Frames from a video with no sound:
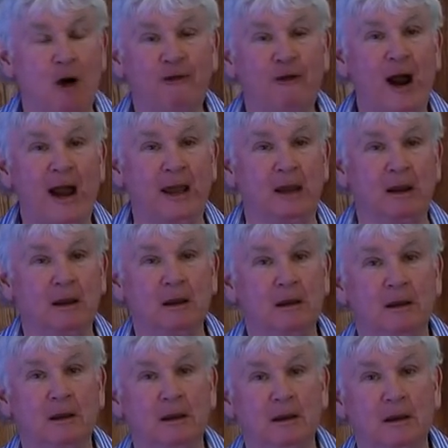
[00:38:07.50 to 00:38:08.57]
not fracking.
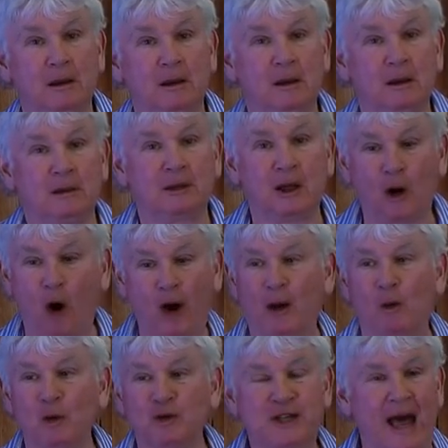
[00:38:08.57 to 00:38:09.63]
The
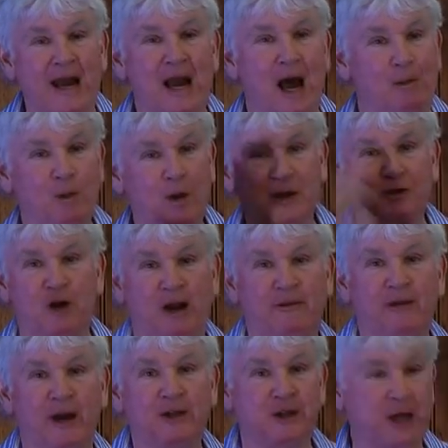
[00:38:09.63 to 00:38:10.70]
lawyer will stand up with a
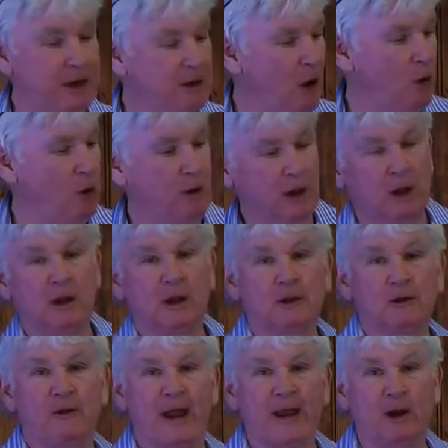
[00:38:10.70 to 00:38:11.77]
straight face and say, no,
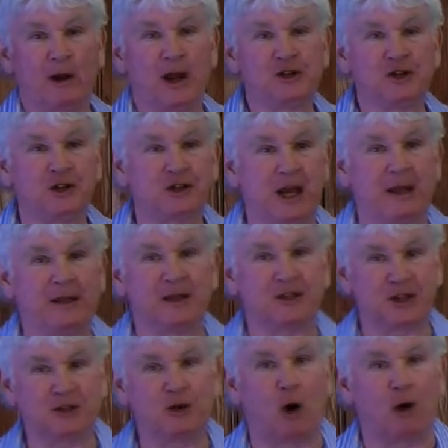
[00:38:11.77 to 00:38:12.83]
the regulations say
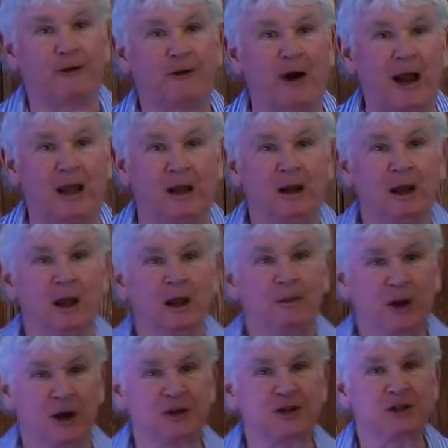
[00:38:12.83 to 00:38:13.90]
this is not fracking
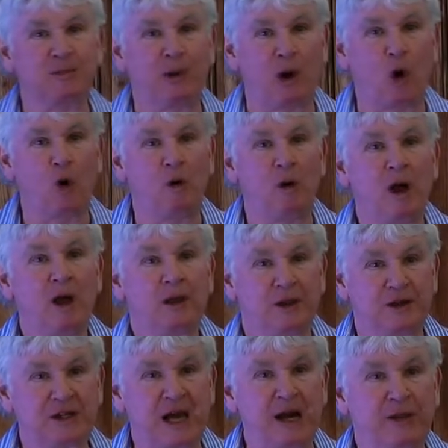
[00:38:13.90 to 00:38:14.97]
because it's below
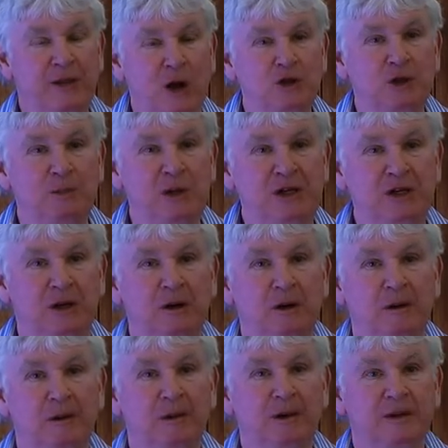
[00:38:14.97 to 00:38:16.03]
the 10,000
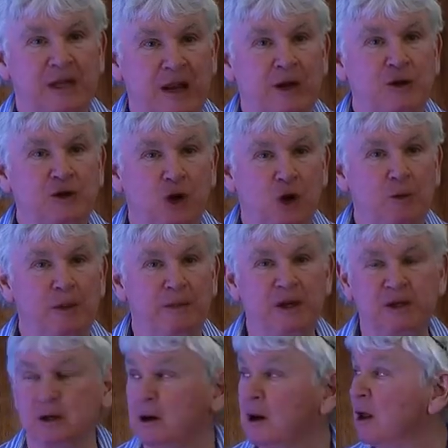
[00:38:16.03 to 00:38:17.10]
cubic
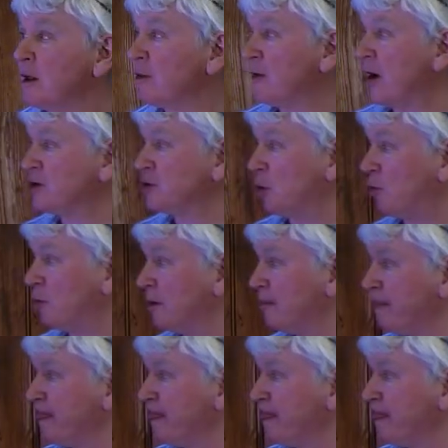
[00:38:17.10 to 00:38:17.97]
metre threshold.